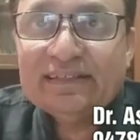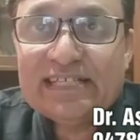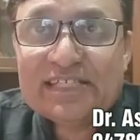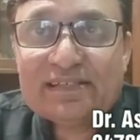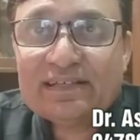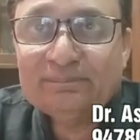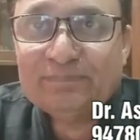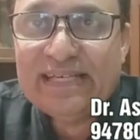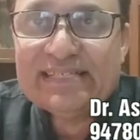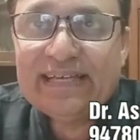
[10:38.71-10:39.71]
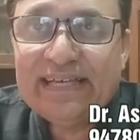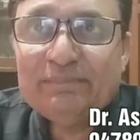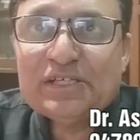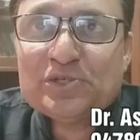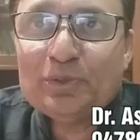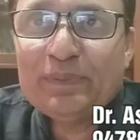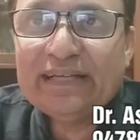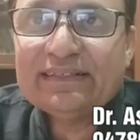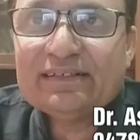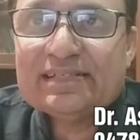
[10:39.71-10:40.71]
This company's aim is to
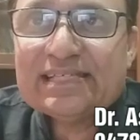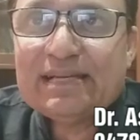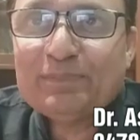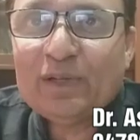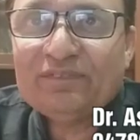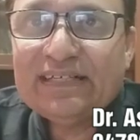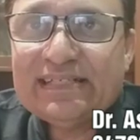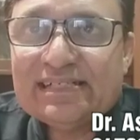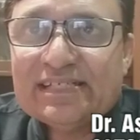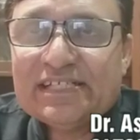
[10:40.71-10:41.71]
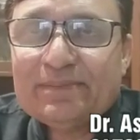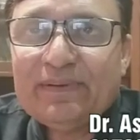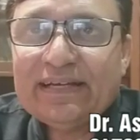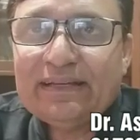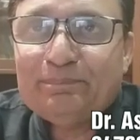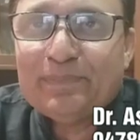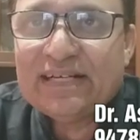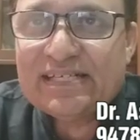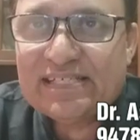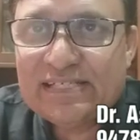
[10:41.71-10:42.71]
bring the concept of internship and
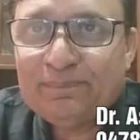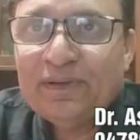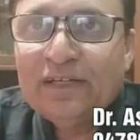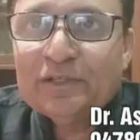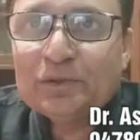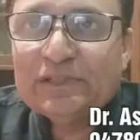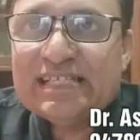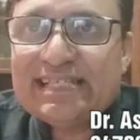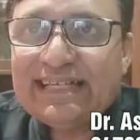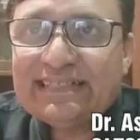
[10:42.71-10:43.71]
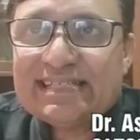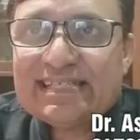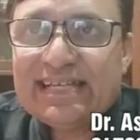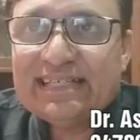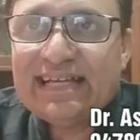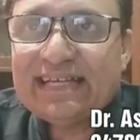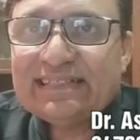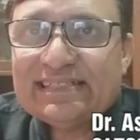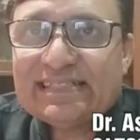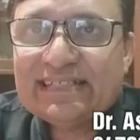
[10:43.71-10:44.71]
apprenticeship to the center stage,
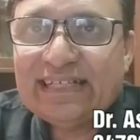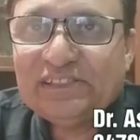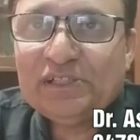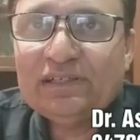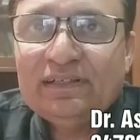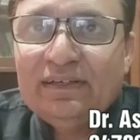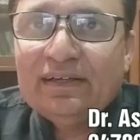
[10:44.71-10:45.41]
as it is crucial.